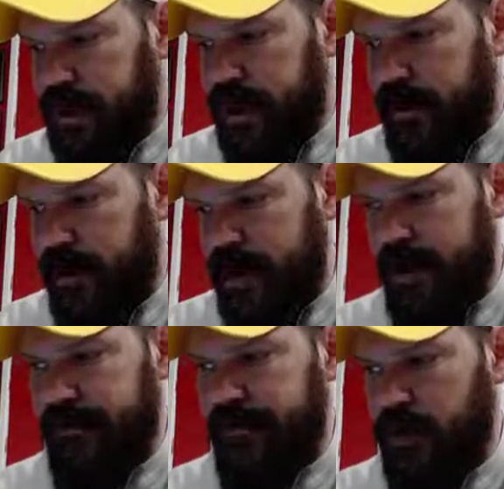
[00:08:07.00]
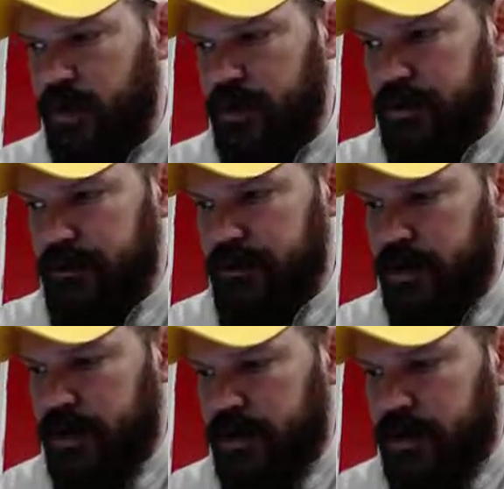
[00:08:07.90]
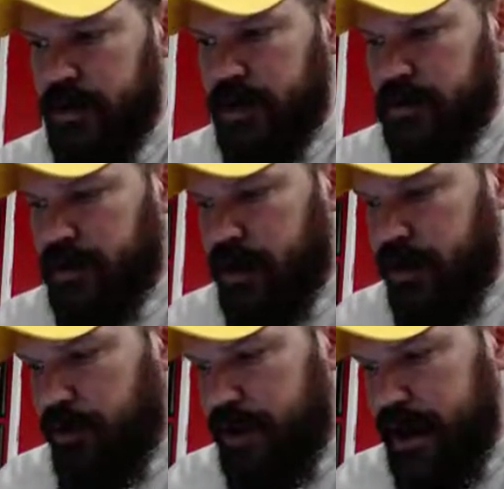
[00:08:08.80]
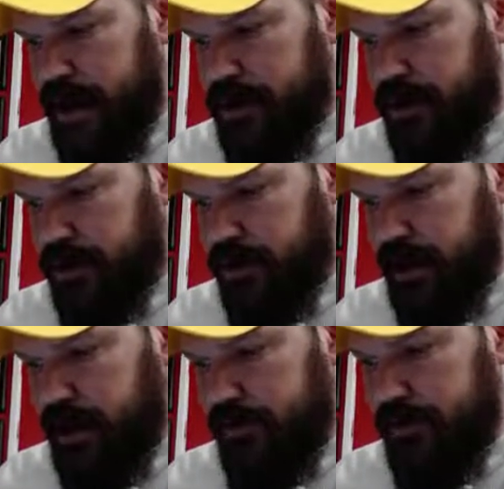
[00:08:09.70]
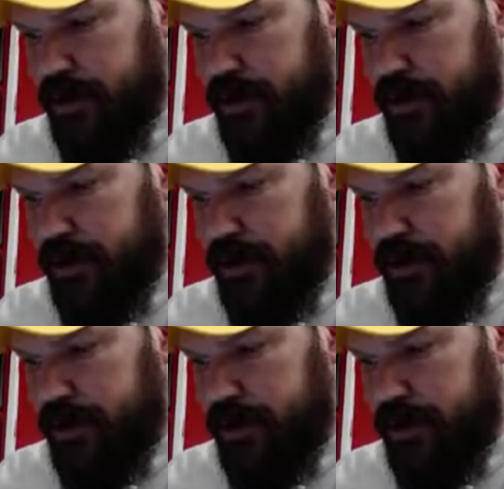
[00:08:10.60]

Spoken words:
and now I have 4. So I go back to the